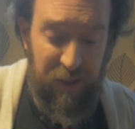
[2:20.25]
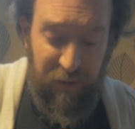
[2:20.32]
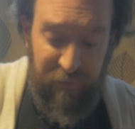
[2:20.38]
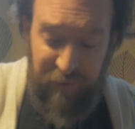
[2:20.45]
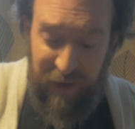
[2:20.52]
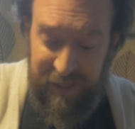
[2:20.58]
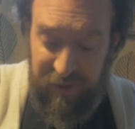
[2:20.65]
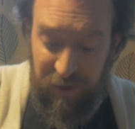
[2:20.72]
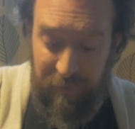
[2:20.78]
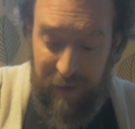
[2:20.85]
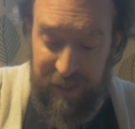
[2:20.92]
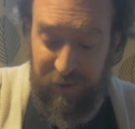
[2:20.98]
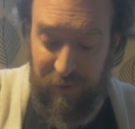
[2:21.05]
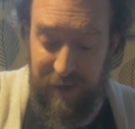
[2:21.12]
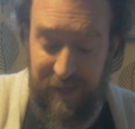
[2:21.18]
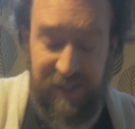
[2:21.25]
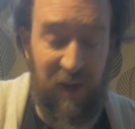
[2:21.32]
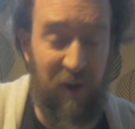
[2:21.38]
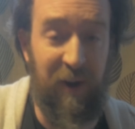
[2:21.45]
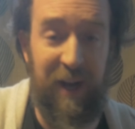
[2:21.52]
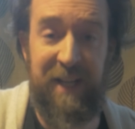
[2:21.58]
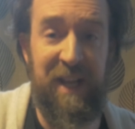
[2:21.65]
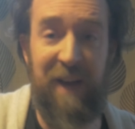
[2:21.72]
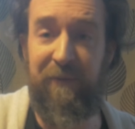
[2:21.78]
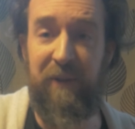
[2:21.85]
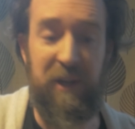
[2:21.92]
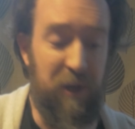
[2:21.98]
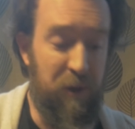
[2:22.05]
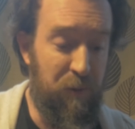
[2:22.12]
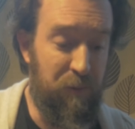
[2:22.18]
the fact of the matter is I never
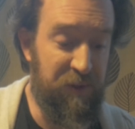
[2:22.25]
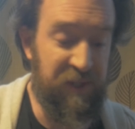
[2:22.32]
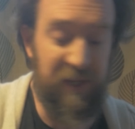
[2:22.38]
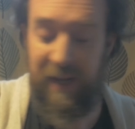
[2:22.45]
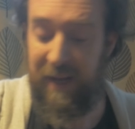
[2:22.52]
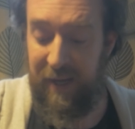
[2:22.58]
use